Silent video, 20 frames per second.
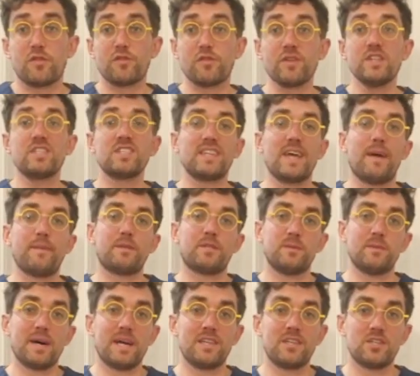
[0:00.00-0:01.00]
you've got 3
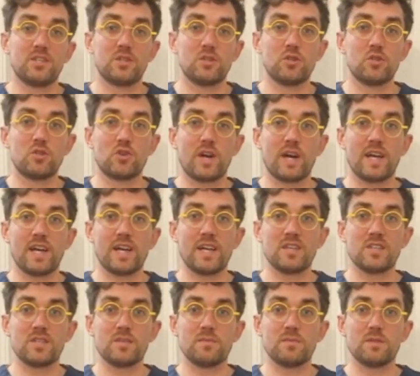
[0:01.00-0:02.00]
steps to managing your
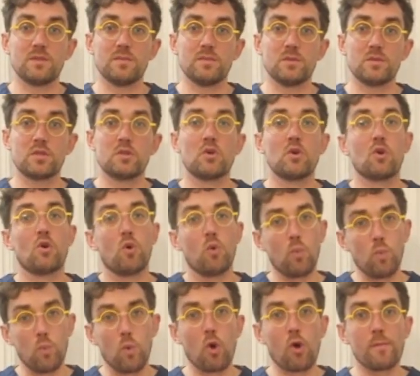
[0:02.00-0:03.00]
dry eye symptoms.
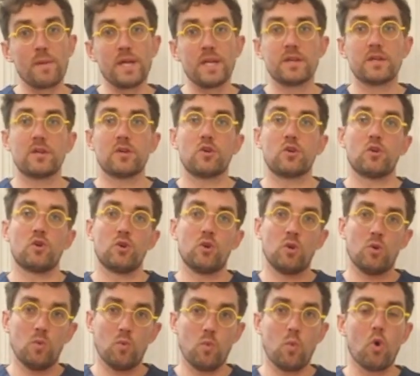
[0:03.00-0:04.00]
Warm it,
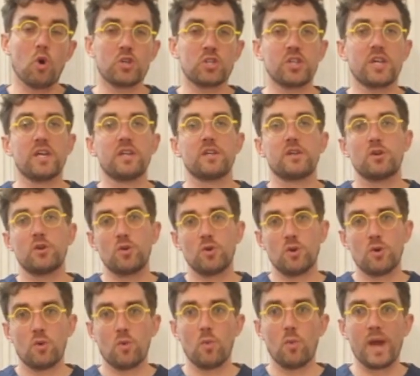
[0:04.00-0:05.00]
wash it,
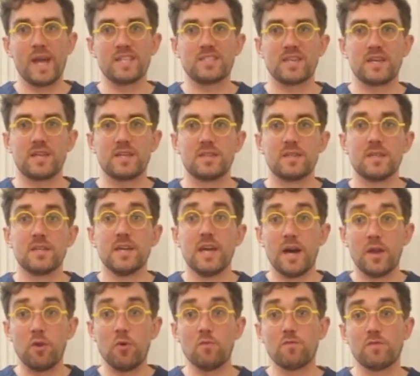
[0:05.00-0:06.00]
wet it,
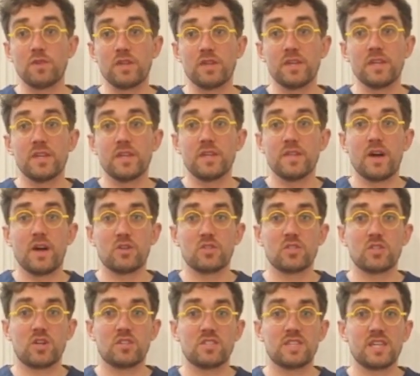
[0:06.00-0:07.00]
and hopefully
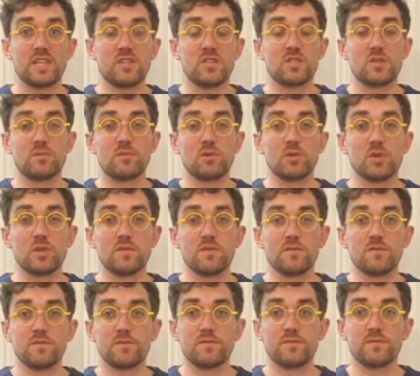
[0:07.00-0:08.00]
that'll start to get you some
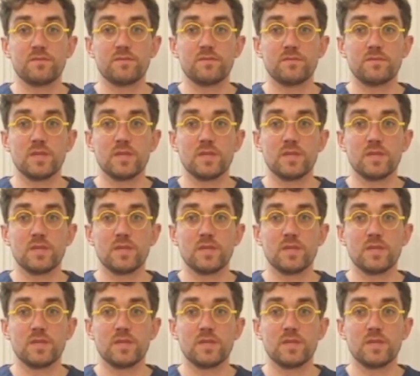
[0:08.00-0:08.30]
relief.